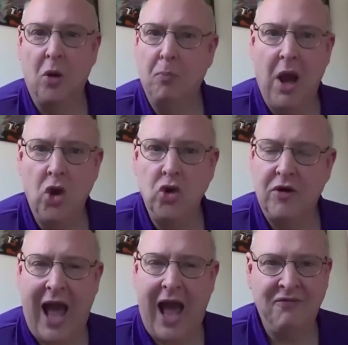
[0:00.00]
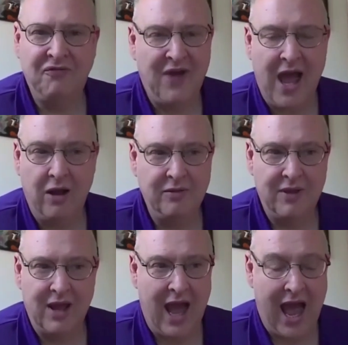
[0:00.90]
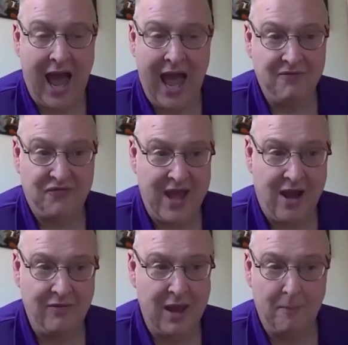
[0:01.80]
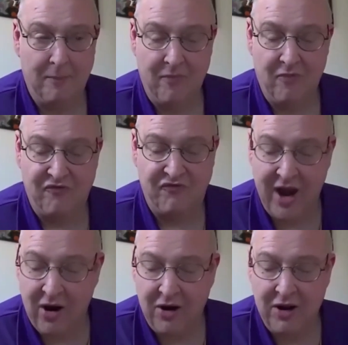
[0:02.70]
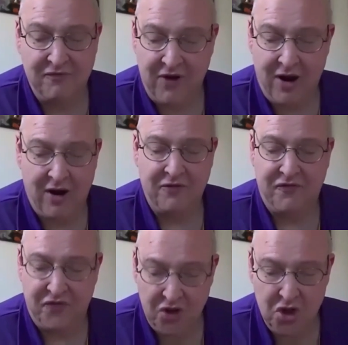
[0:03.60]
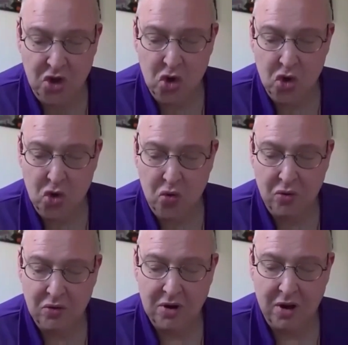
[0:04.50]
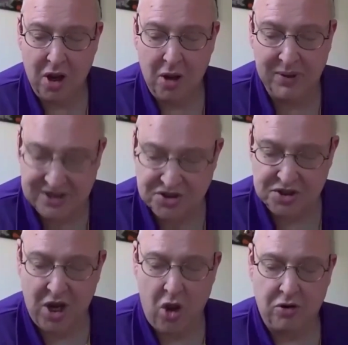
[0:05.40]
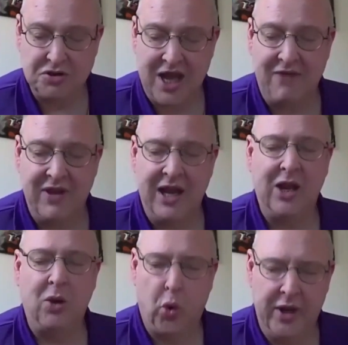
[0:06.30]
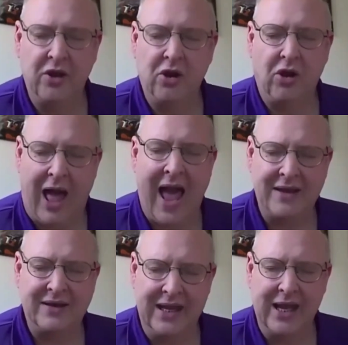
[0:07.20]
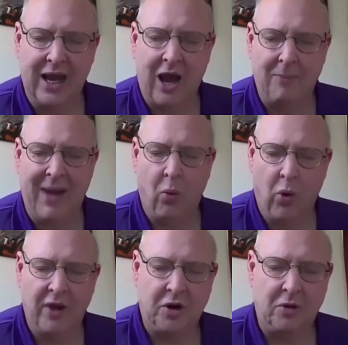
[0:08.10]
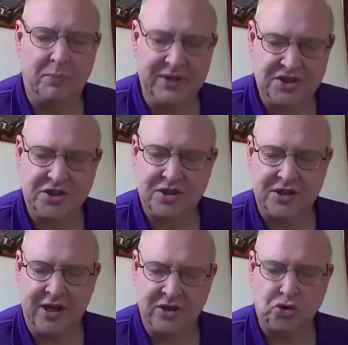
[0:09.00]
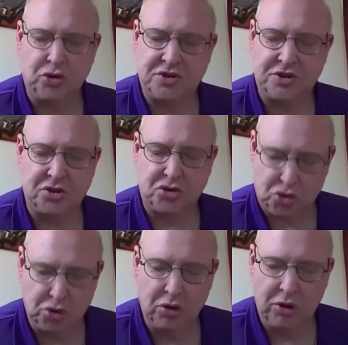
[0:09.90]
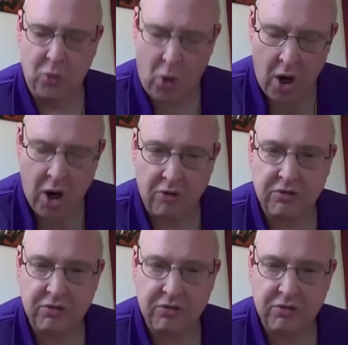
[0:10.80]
You know, most I found, I have found that very, very few business owners have any real idea about what their business interest is truly worth.